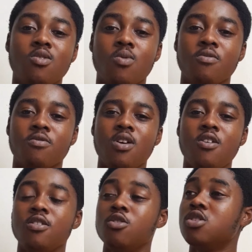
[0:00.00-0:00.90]
you with,
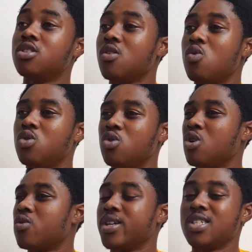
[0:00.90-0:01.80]
you still do
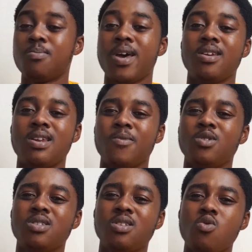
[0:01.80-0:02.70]
not respect them. You
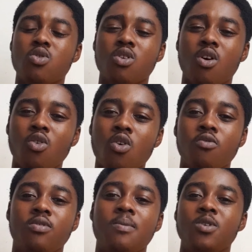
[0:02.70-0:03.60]
still do not
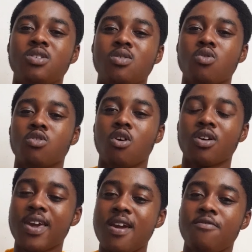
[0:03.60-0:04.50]
love them. You still do not
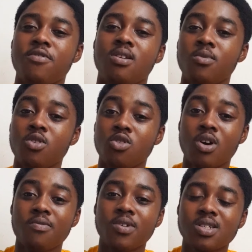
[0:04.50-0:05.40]
care for them. You do
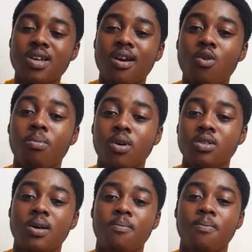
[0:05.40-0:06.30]
not even check up on
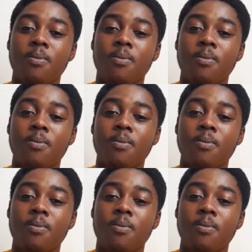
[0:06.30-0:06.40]
them.